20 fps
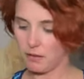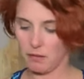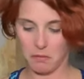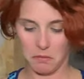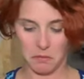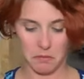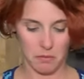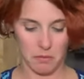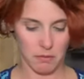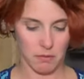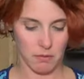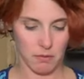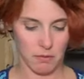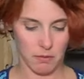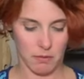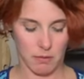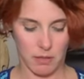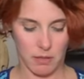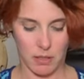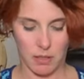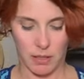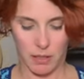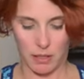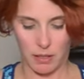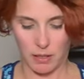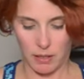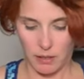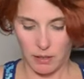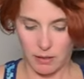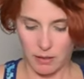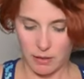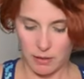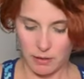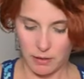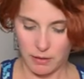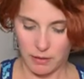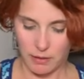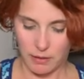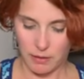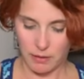
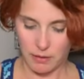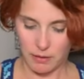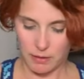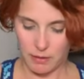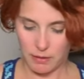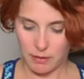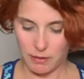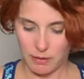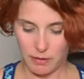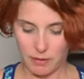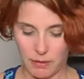No one is speaking in this clip.